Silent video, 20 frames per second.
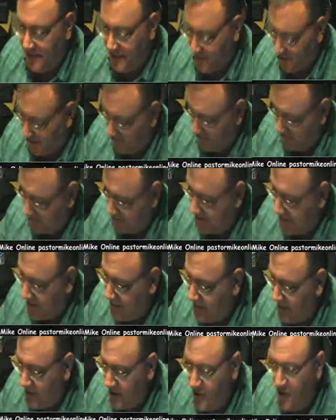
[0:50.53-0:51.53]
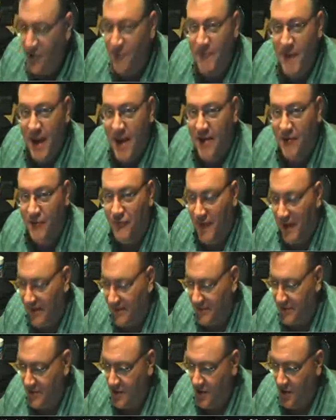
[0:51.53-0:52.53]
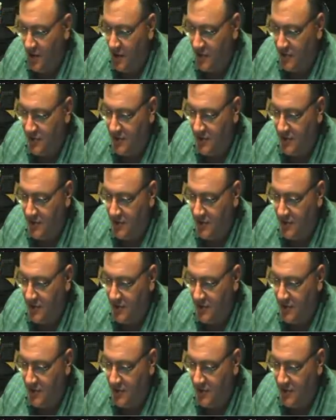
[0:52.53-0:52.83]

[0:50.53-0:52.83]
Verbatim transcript: don't send me your manifesto